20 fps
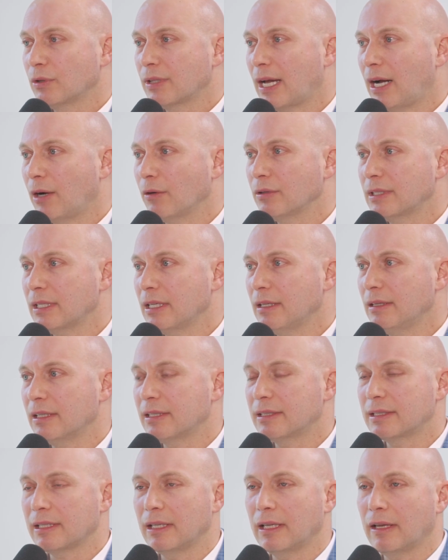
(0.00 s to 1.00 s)
housing.
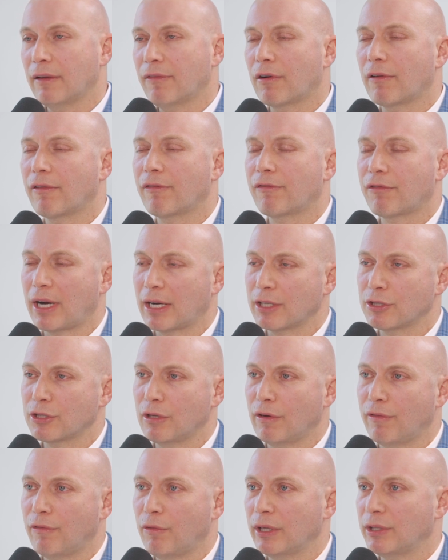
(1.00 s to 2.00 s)
They're selling for a
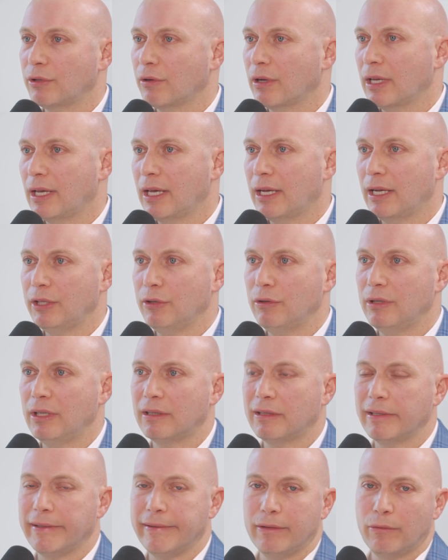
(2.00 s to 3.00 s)
fraction of what you can get a
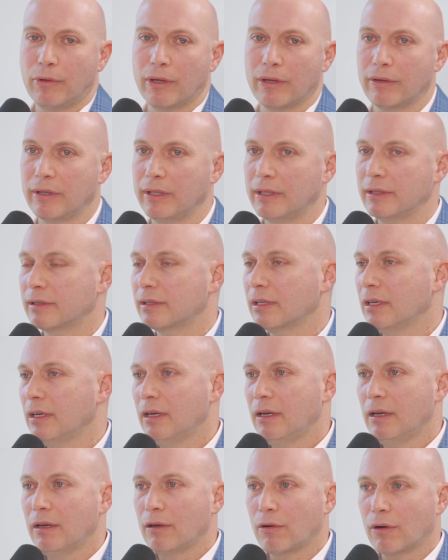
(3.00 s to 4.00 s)
unit in, whether it is
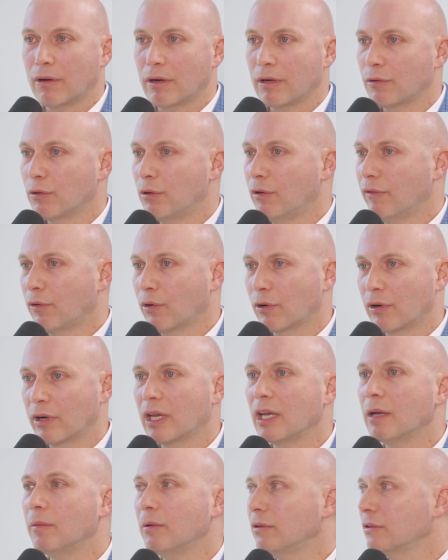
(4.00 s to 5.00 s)
Coconut Grove, Coral
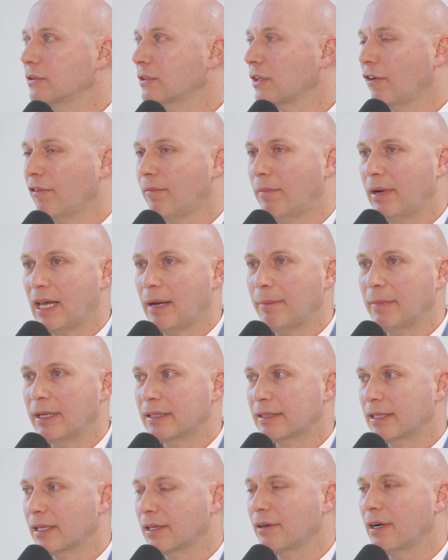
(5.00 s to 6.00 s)
Gables, South Miami,
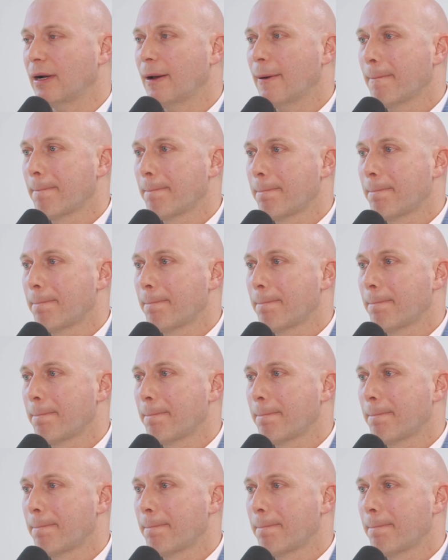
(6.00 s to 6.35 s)
etc.